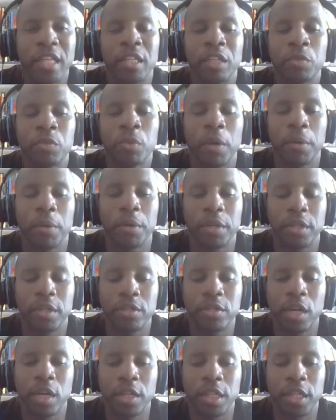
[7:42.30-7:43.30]
that's why I wanted to
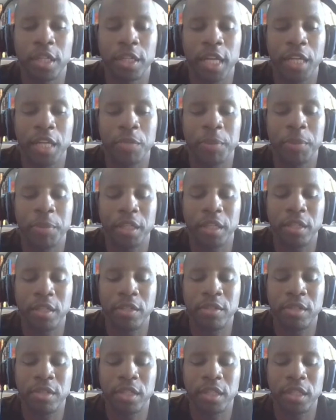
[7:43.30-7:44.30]
start there, guys,
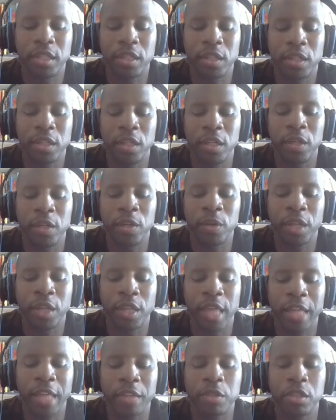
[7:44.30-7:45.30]
because
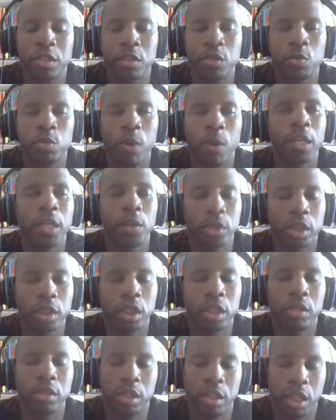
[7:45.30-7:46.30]
this is why you should
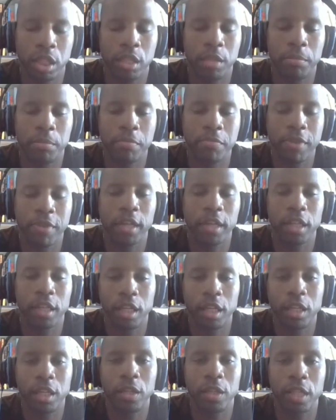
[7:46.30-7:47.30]
listen to him,
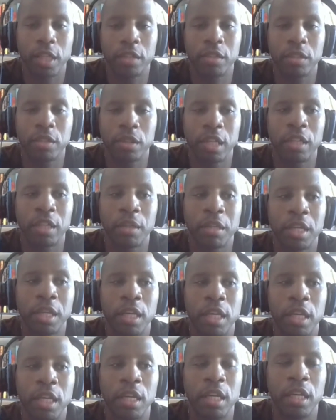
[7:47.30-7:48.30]
frankly. And
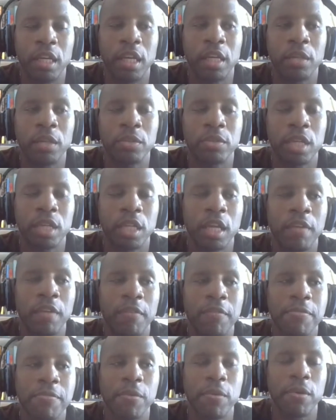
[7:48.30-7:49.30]
I don't say
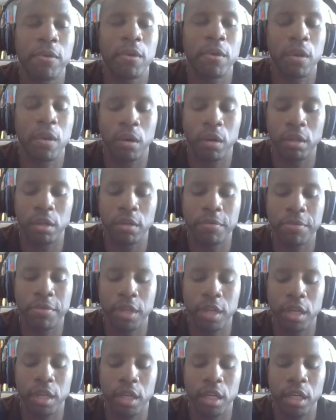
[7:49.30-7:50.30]
that for all of
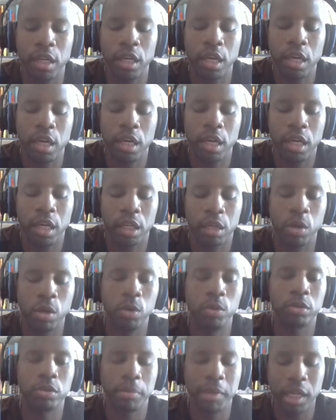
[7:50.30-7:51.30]
the
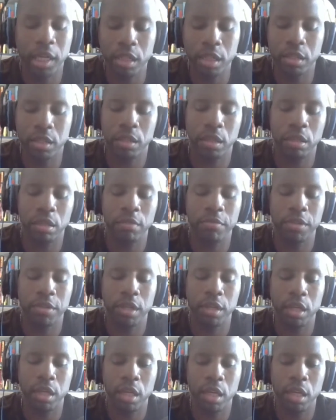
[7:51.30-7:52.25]
accoutrements and all of the